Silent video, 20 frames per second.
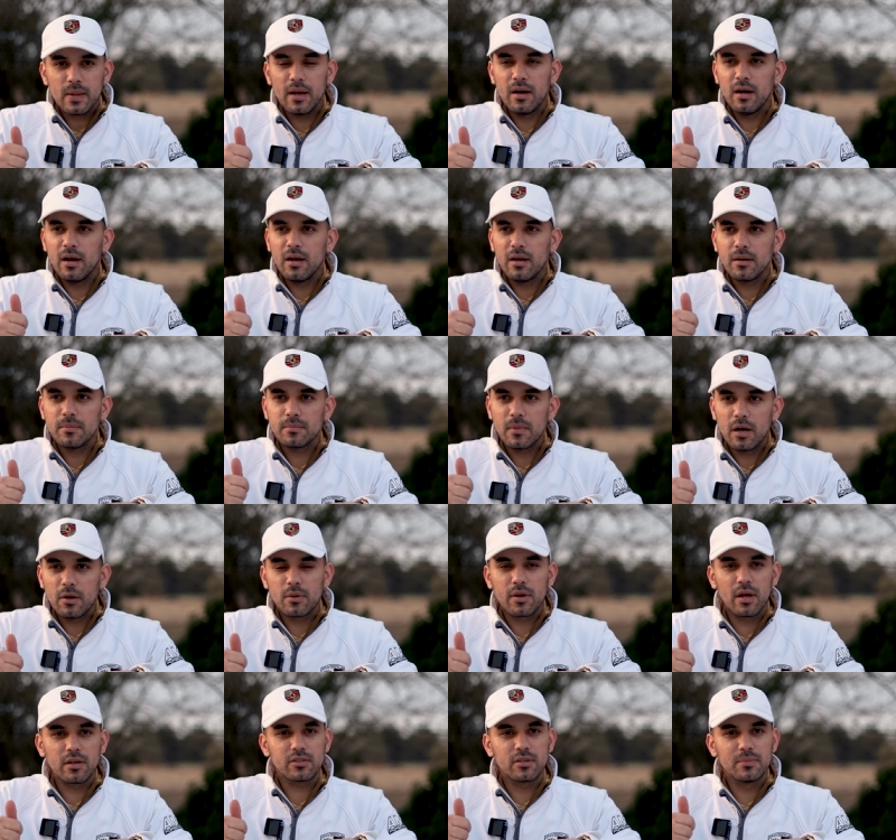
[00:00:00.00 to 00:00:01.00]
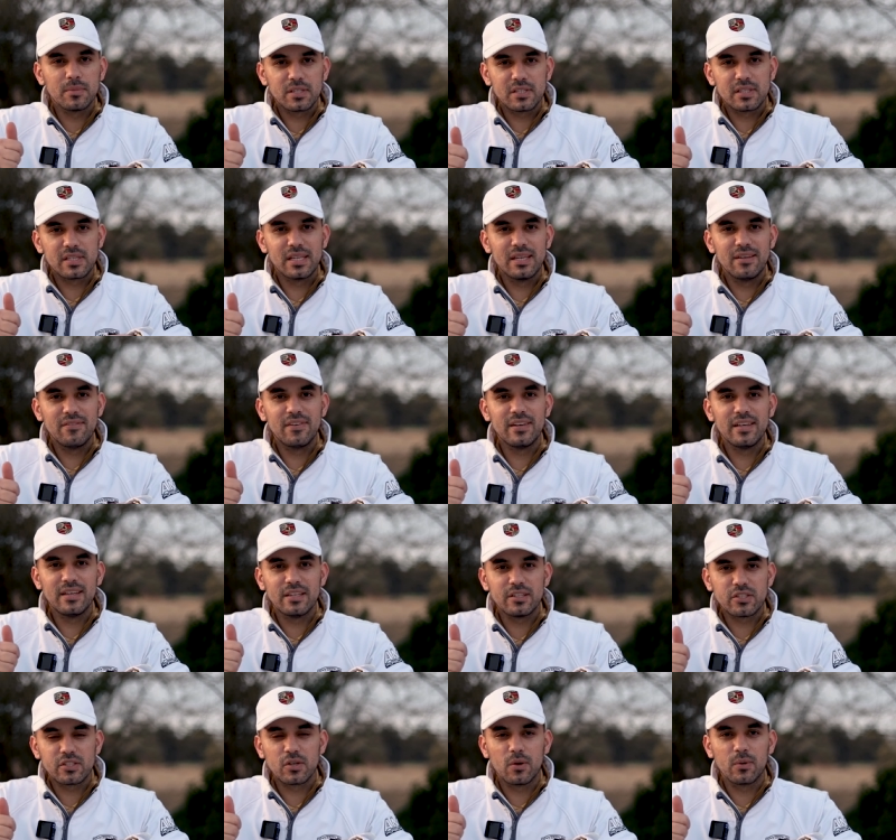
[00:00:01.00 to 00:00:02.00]
our customer
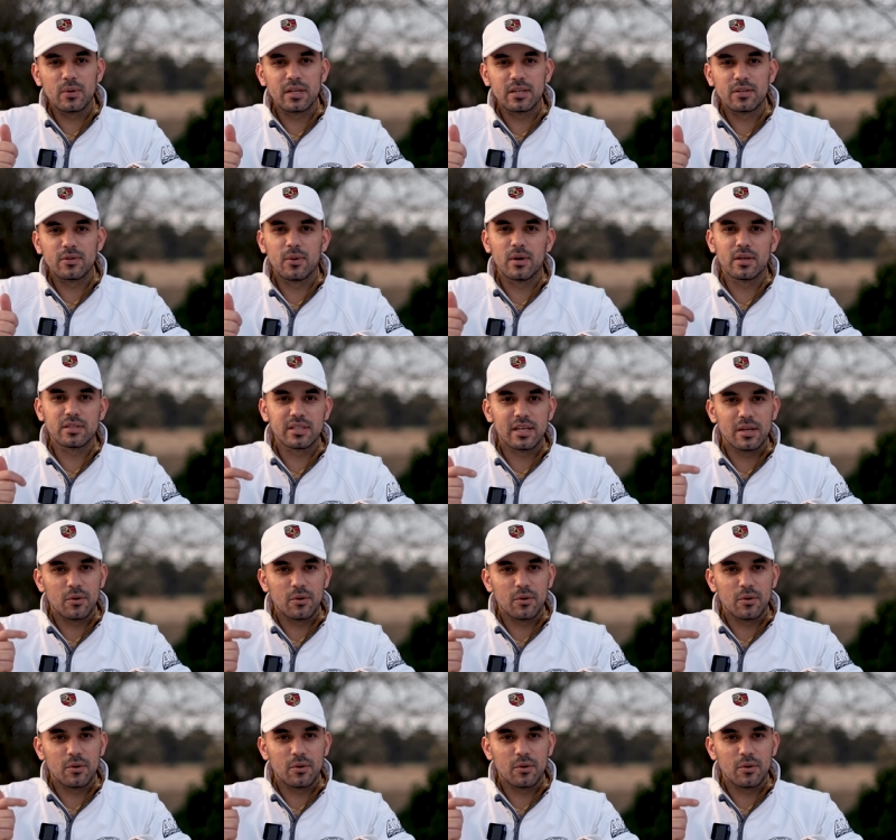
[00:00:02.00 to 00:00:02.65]
Stevie sold it to us.